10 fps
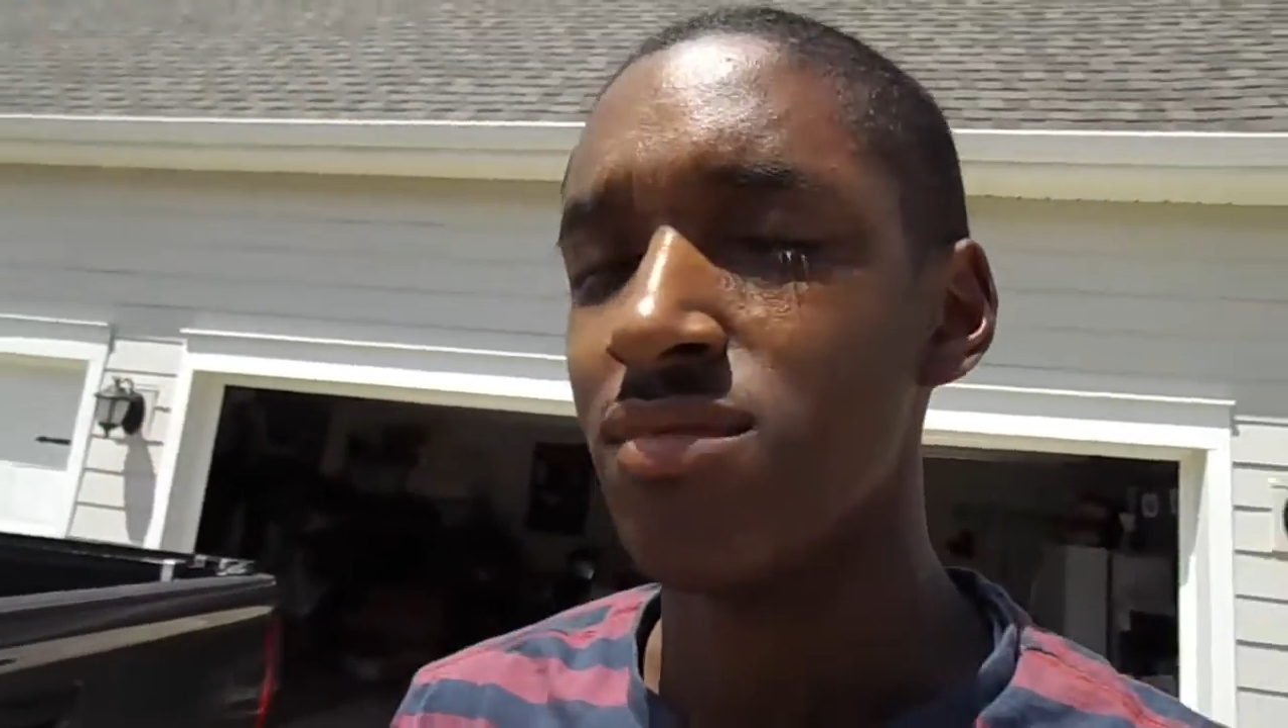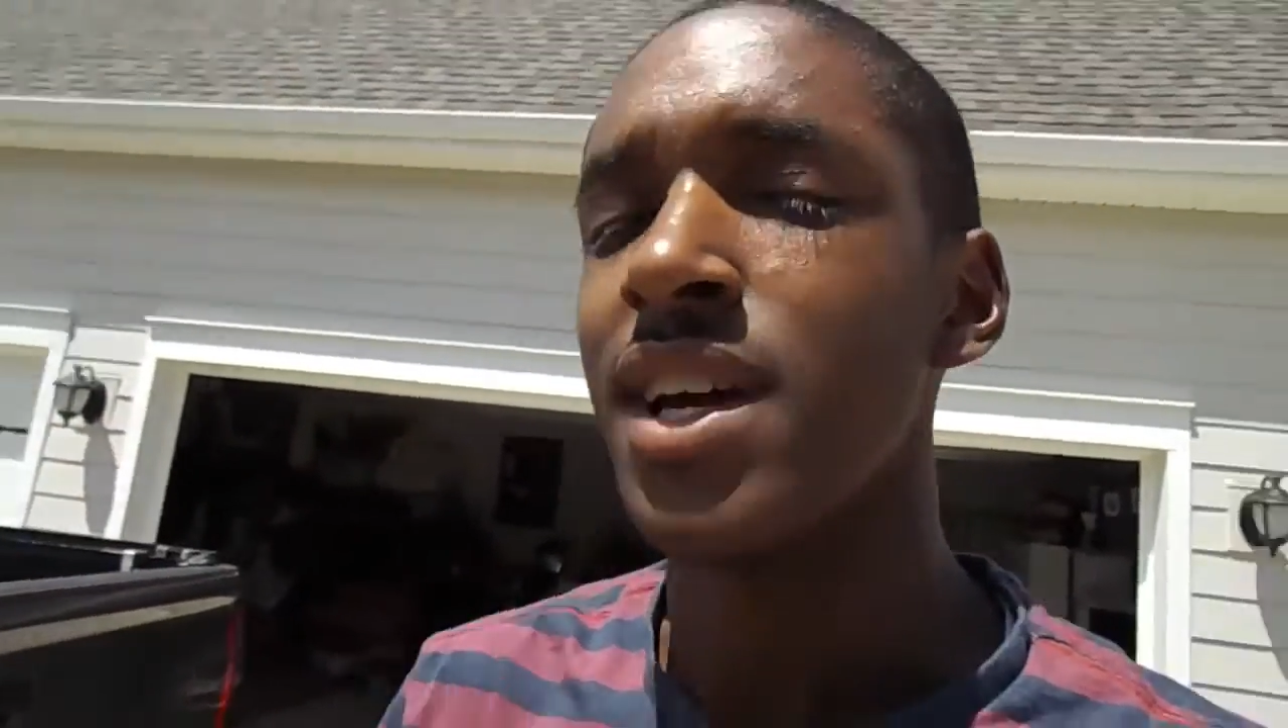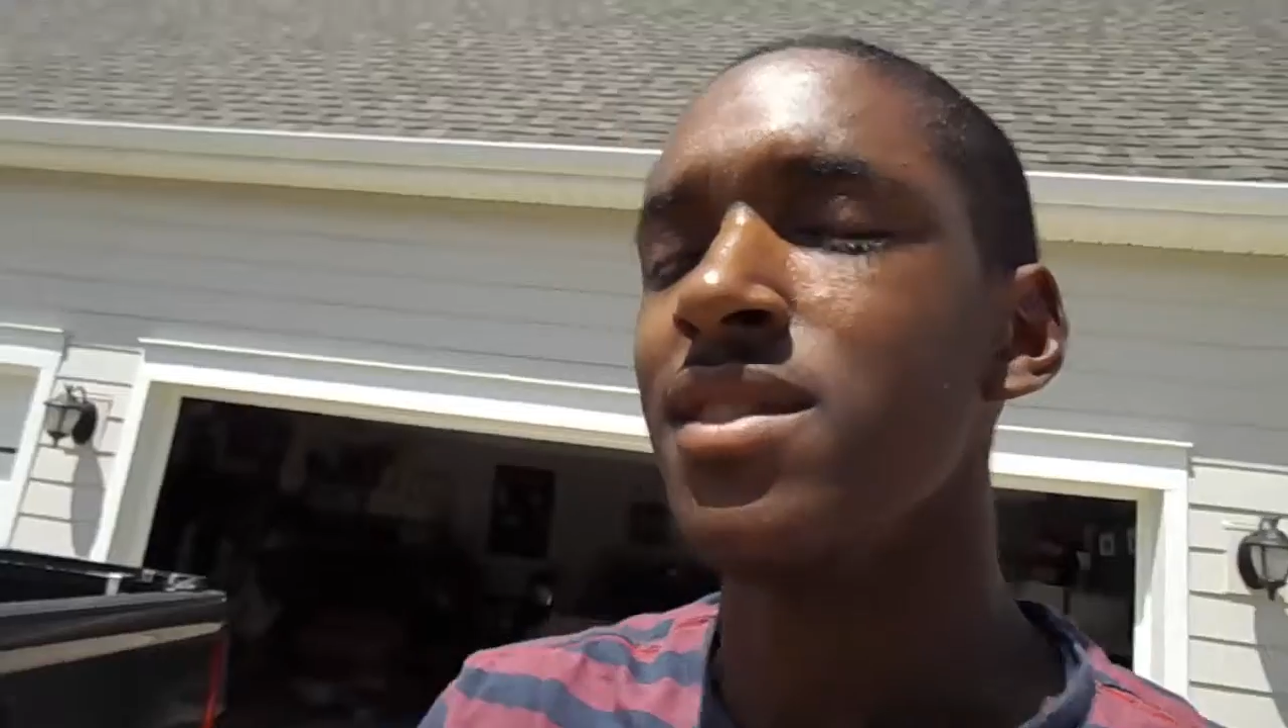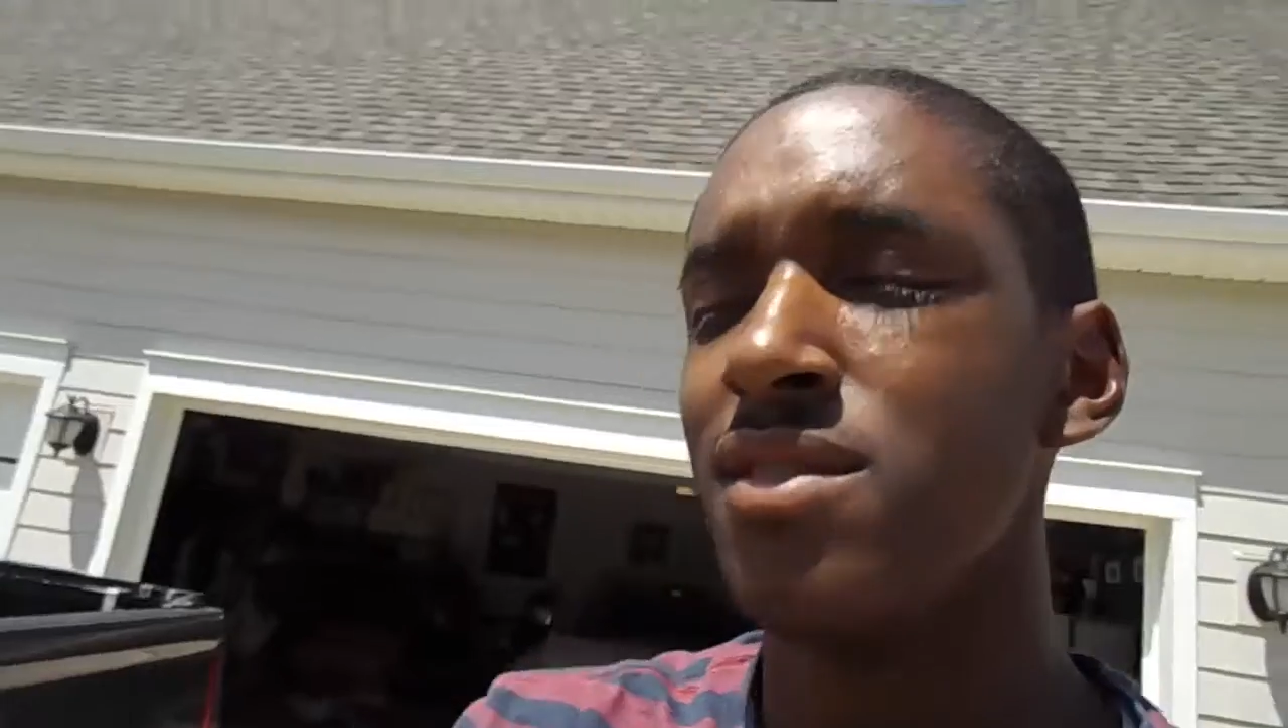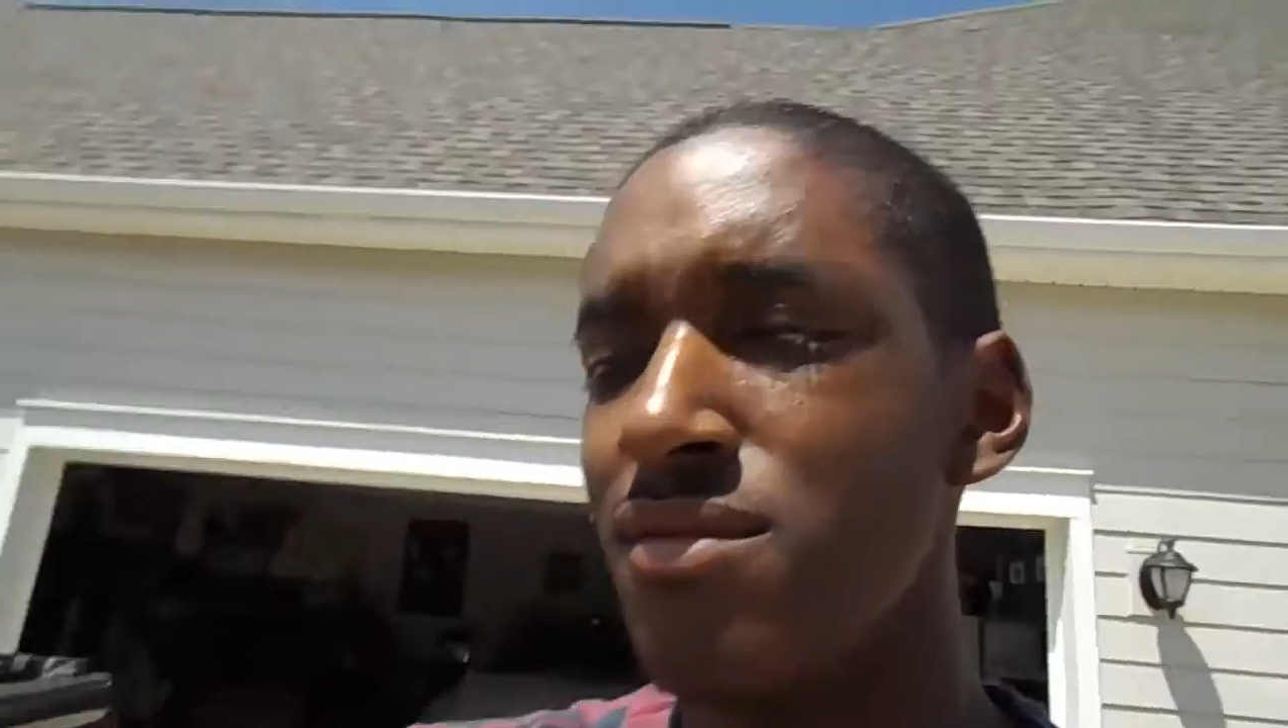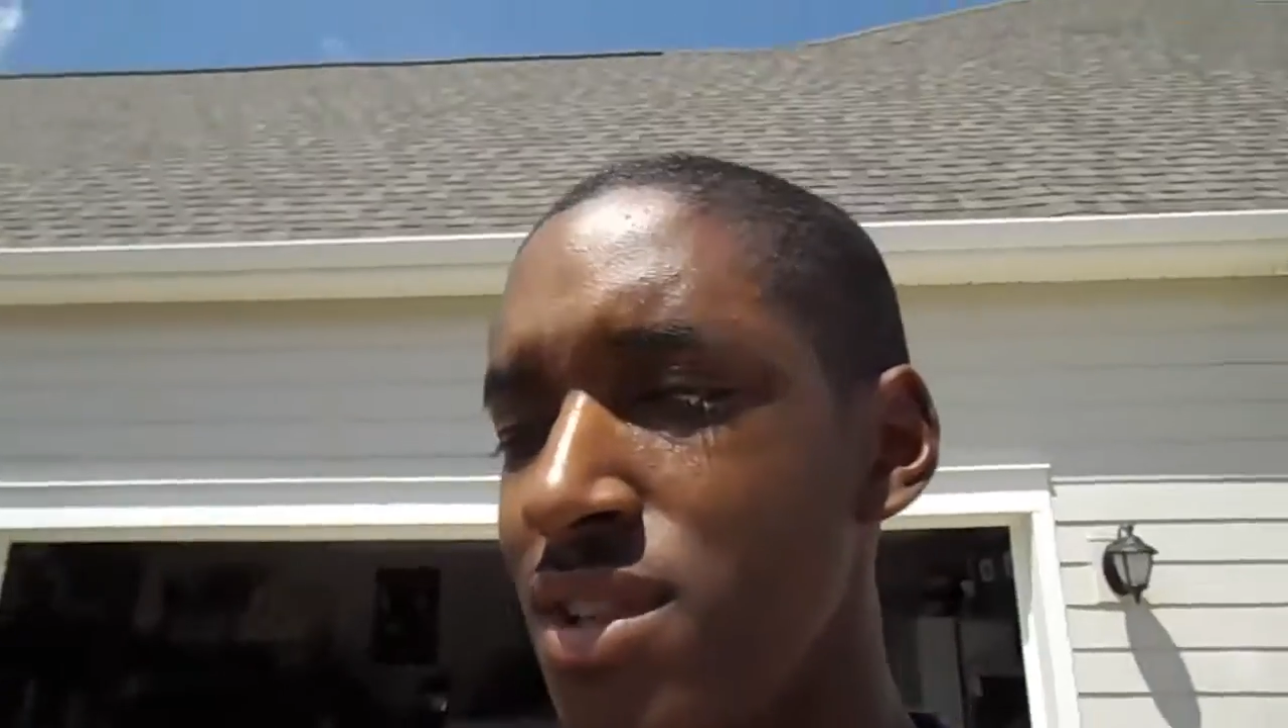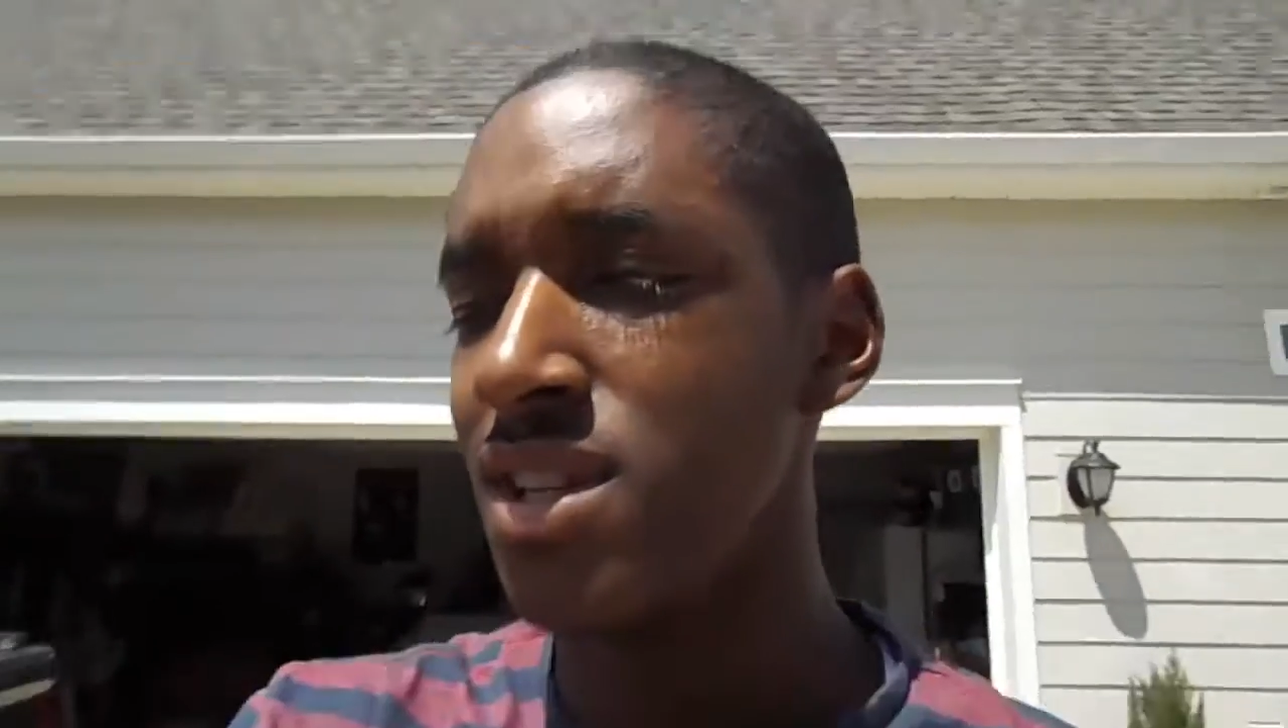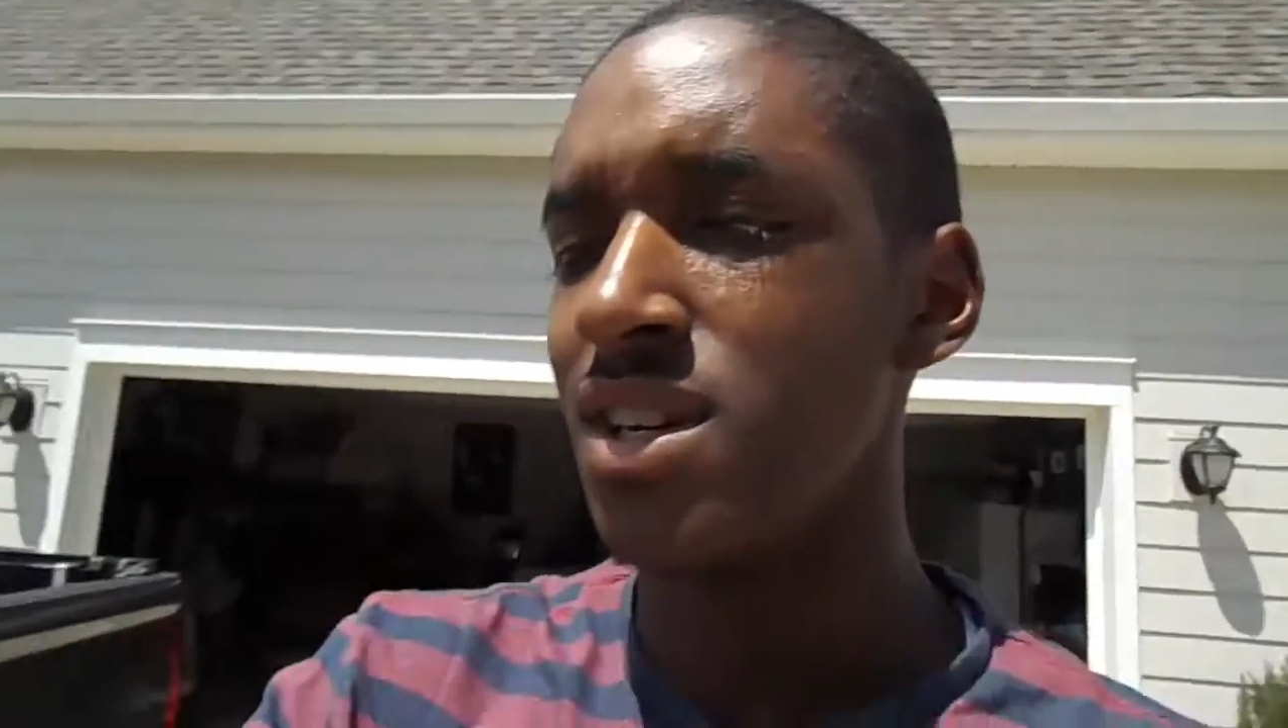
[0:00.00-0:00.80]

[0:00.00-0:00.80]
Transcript: really